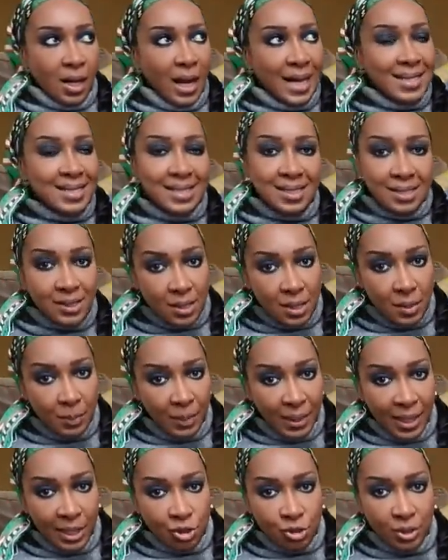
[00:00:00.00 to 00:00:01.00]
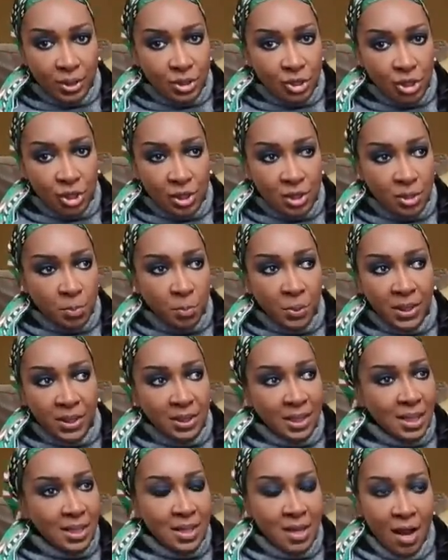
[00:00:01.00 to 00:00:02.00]
I see black trenches,
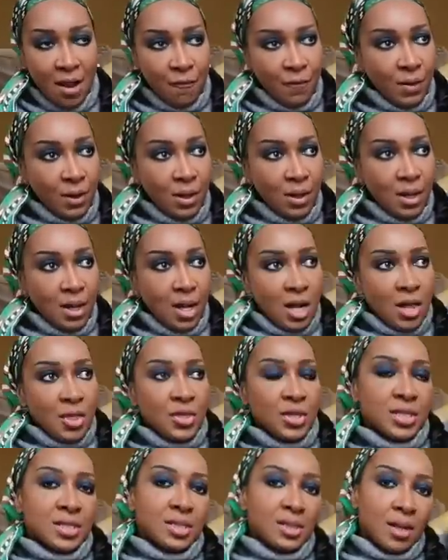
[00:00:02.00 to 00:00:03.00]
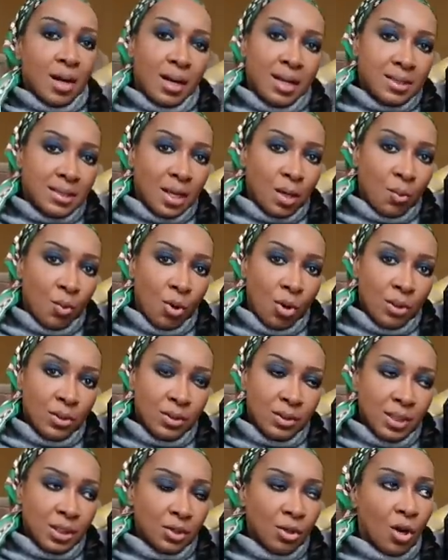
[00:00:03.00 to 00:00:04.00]
but they're never the size I
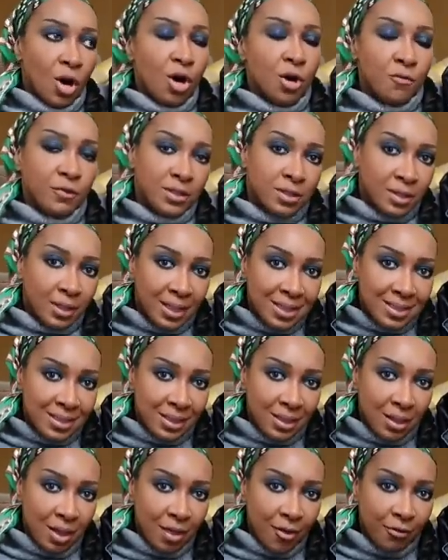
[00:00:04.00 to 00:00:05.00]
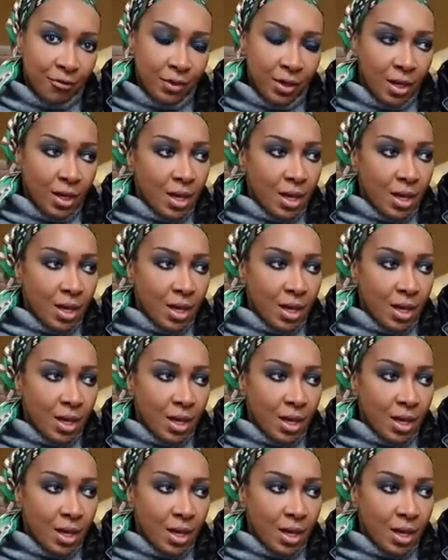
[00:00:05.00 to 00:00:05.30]
want. They're not oversized enough.